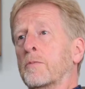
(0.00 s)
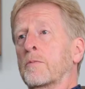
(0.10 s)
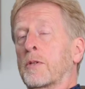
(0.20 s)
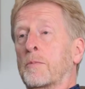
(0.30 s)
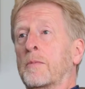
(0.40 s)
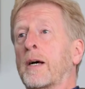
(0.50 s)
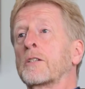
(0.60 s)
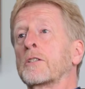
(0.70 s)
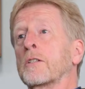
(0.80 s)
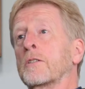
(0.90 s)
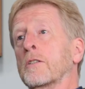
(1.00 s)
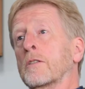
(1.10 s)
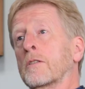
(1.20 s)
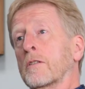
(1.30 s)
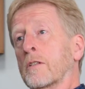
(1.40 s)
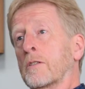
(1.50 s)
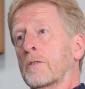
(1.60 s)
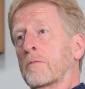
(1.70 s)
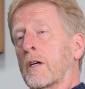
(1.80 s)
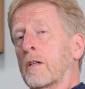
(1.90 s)
proper matches as
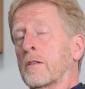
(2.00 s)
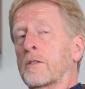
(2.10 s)
well.